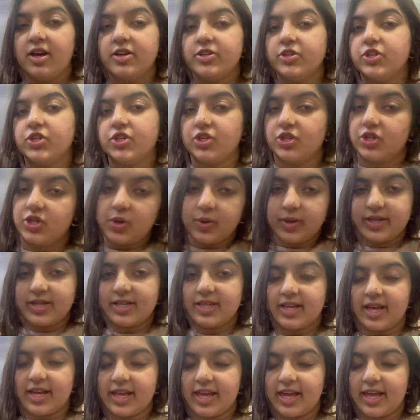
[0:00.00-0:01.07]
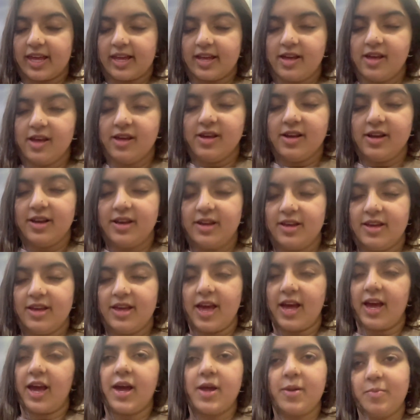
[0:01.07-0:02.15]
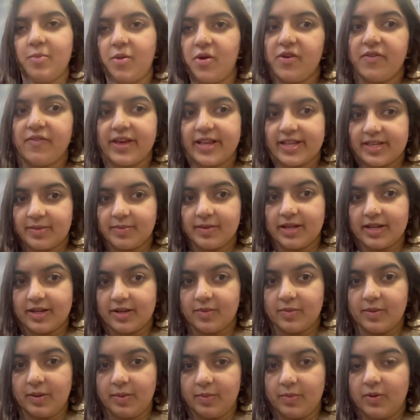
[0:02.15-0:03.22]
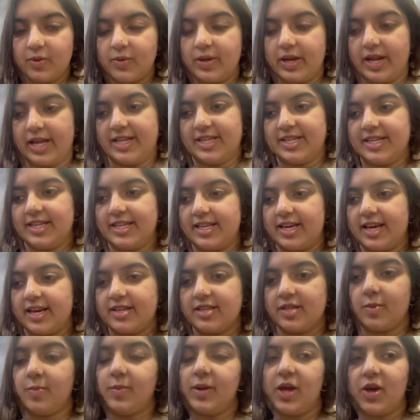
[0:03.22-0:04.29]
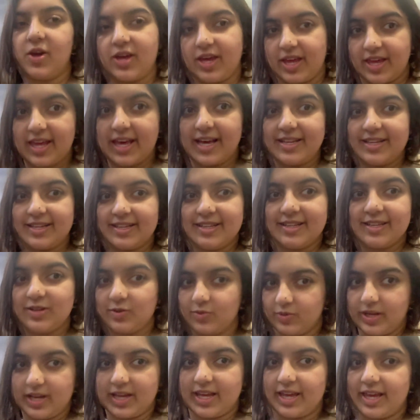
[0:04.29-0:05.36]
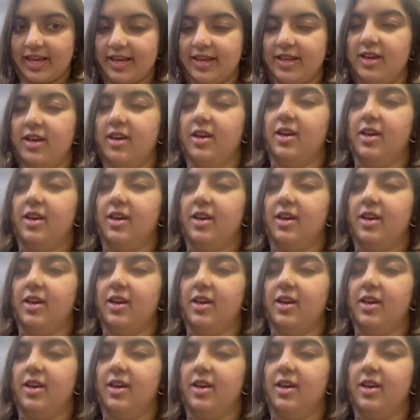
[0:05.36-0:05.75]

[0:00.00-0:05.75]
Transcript: So exciting. Kind of motivates me a little bit more when I see that, because I'm like, okay, yes, it's working.